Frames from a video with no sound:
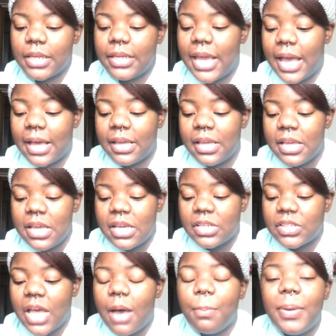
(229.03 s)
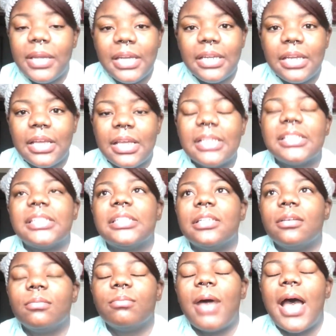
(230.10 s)
Yeah. So I'll put in
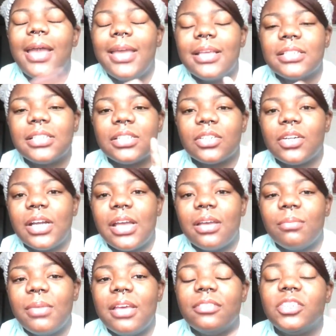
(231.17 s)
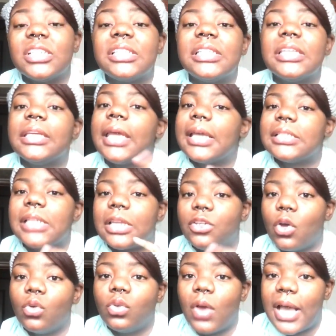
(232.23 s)
my Instagram, just in case I
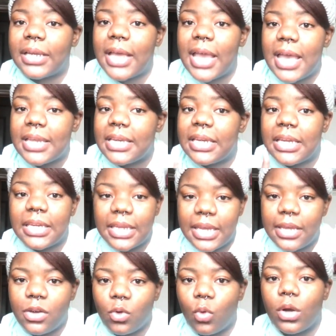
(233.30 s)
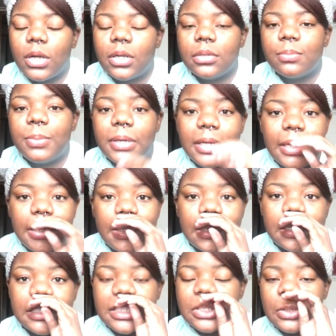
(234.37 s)
don't know how to edit it in or put it in
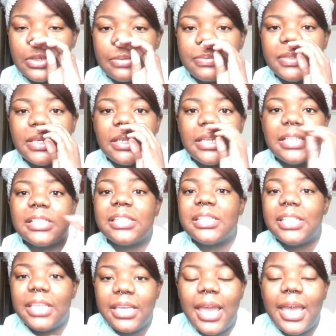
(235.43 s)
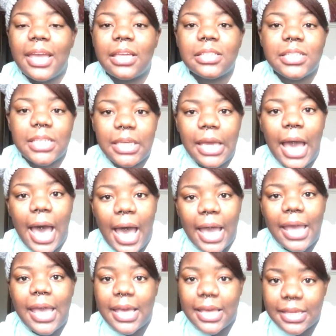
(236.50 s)
the description, is
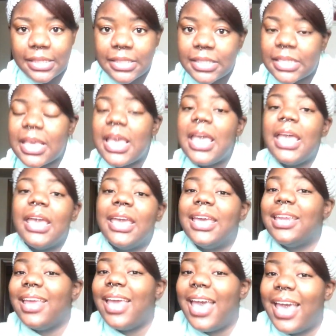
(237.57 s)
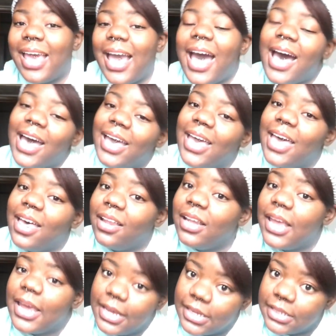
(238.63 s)
TATIS
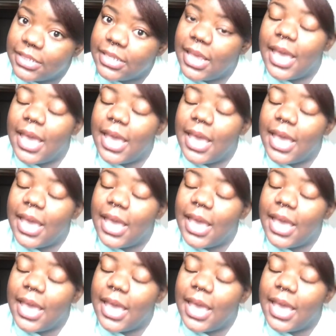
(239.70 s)
NAILS